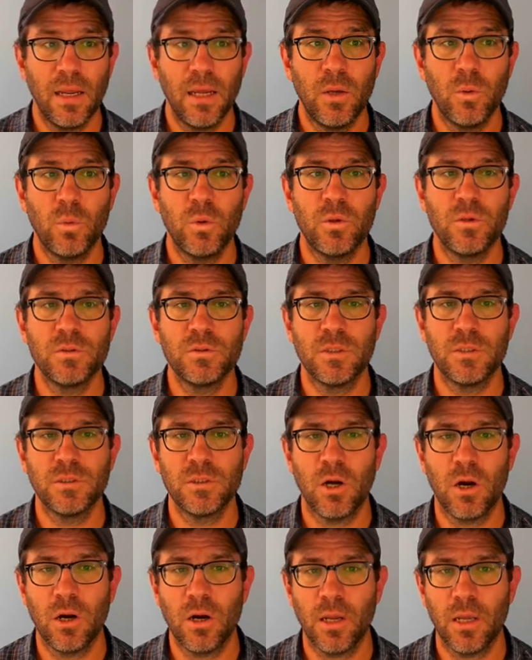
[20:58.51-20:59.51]
it will use the
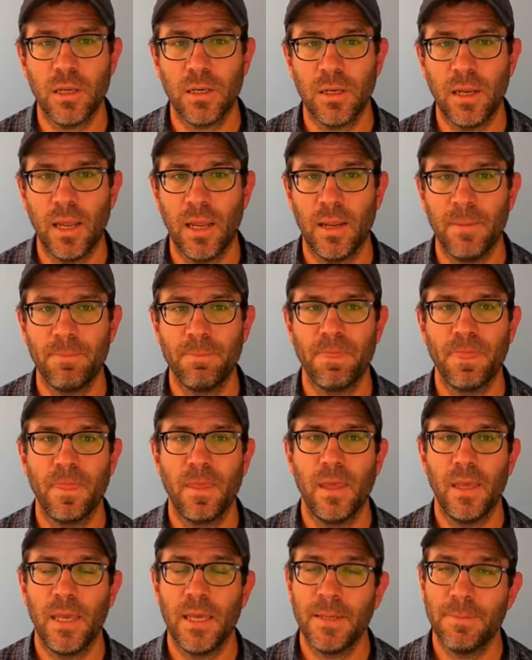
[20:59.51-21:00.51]
target name
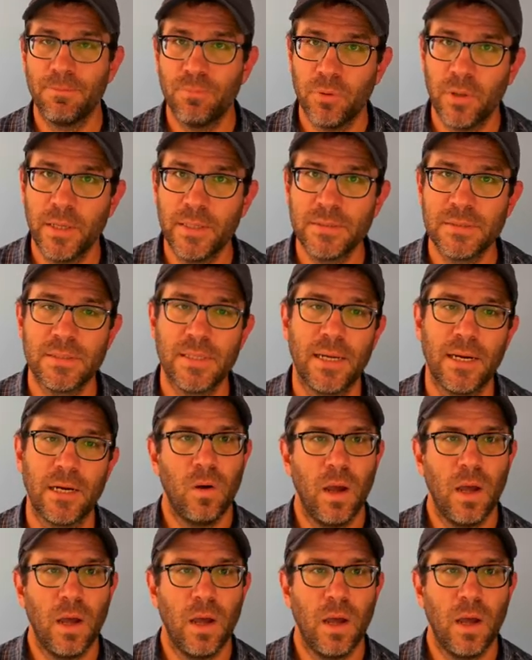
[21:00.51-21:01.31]
in place there.